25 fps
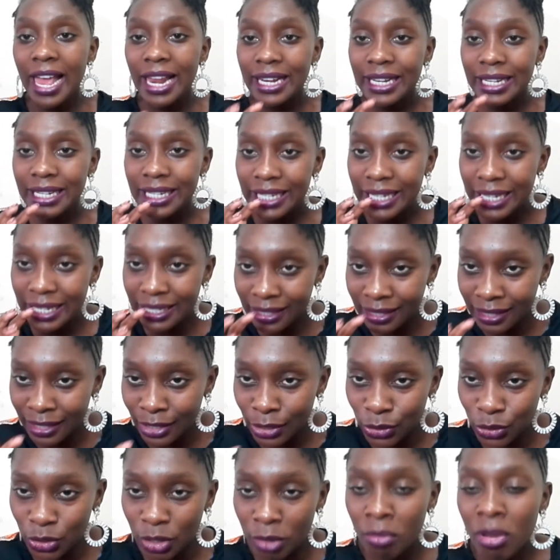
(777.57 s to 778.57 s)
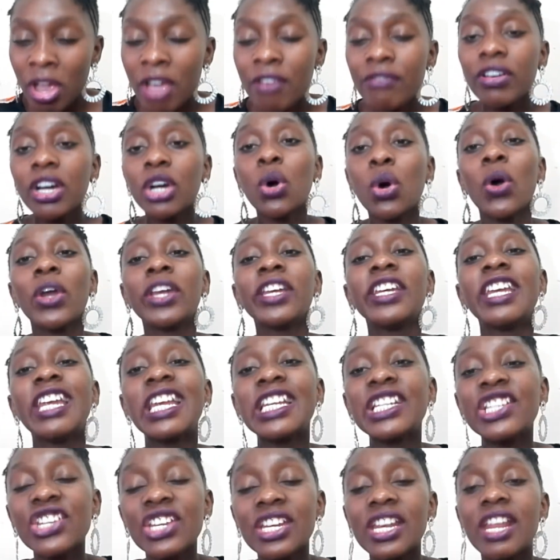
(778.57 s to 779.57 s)
Listen to him. Have a
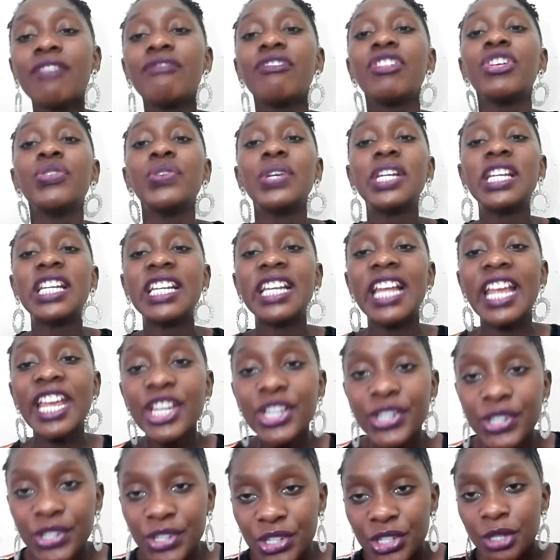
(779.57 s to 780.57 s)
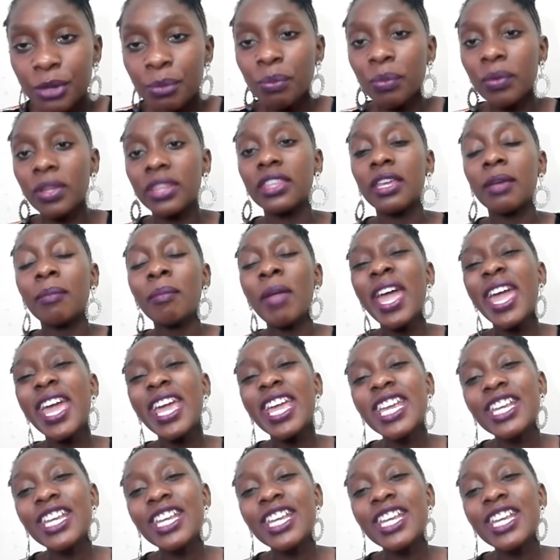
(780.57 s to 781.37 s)
connection, have a relationship with him.